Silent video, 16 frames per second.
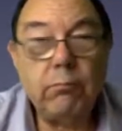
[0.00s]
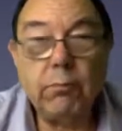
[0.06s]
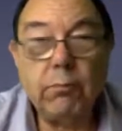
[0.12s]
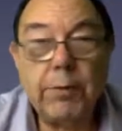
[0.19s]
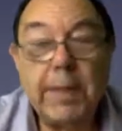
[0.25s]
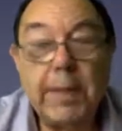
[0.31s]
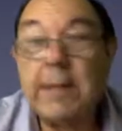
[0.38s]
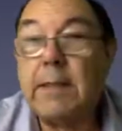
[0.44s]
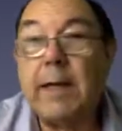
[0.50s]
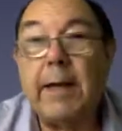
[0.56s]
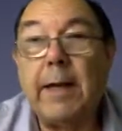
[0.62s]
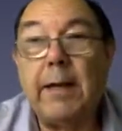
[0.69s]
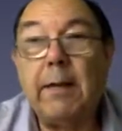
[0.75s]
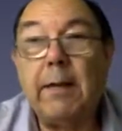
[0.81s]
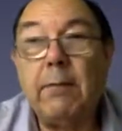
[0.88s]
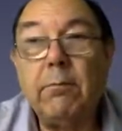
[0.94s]
Things
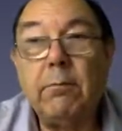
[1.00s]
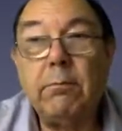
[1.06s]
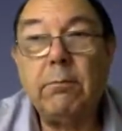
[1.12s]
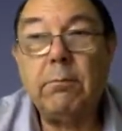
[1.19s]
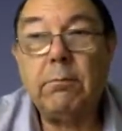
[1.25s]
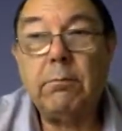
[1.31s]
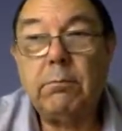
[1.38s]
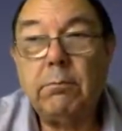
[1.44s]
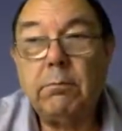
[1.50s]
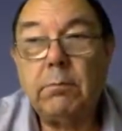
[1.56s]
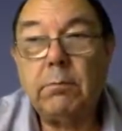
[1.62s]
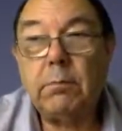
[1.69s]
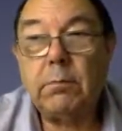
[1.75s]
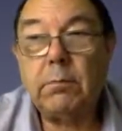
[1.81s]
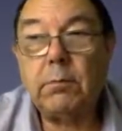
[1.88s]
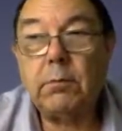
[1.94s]
like
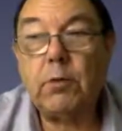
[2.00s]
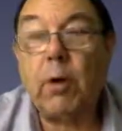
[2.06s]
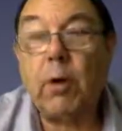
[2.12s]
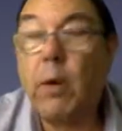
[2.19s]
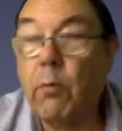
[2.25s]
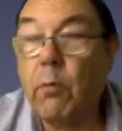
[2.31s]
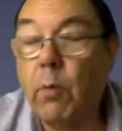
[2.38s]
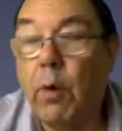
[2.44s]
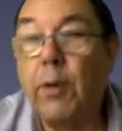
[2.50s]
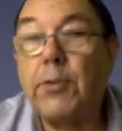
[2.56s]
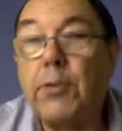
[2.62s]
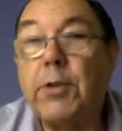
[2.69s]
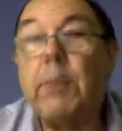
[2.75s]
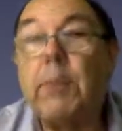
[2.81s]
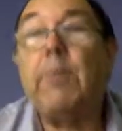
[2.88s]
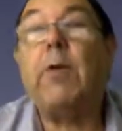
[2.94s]

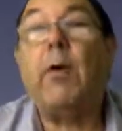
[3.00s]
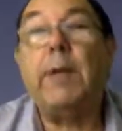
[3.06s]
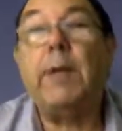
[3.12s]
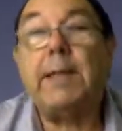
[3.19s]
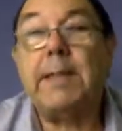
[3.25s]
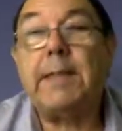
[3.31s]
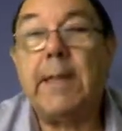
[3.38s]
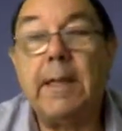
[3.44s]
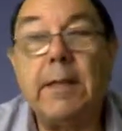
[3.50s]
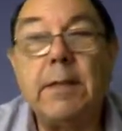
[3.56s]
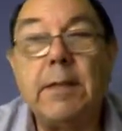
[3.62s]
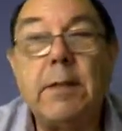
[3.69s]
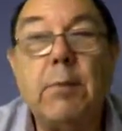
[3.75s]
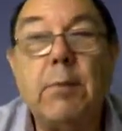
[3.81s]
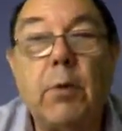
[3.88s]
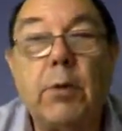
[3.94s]
groundwater, we've already said, is
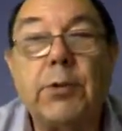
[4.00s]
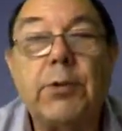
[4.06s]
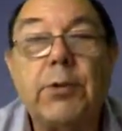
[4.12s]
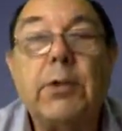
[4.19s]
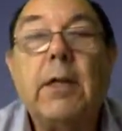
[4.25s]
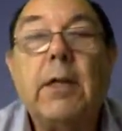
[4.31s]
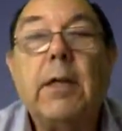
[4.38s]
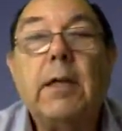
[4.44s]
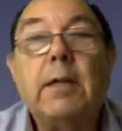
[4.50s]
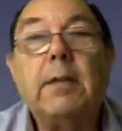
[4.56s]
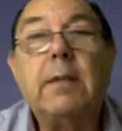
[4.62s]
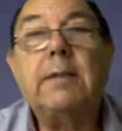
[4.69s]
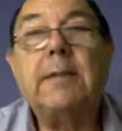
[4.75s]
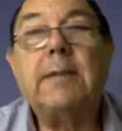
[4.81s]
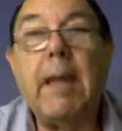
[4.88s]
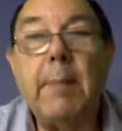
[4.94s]
the most
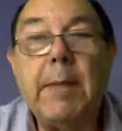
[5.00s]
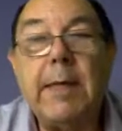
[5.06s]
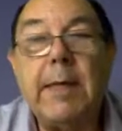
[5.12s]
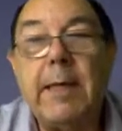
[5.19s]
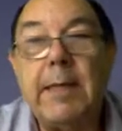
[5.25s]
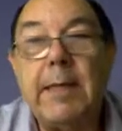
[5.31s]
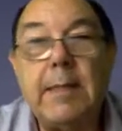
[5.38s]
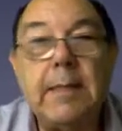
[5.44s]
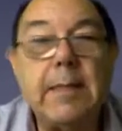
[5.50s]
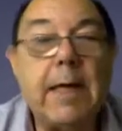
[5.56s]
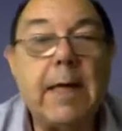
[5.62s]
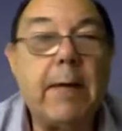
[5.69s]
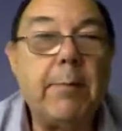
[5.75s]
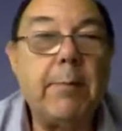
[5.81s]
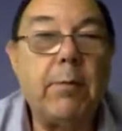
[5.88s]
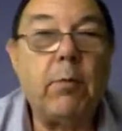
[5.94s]
contaminated
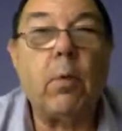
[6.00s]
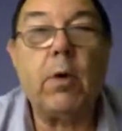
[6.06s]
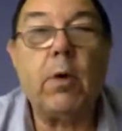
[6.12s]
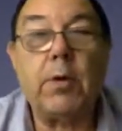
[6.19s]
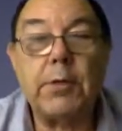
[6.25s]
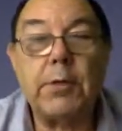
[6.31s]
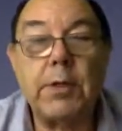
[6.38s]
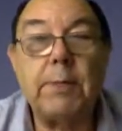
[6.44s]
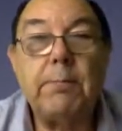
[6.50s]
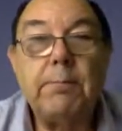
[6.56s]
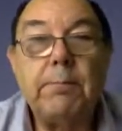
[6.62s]
type of water.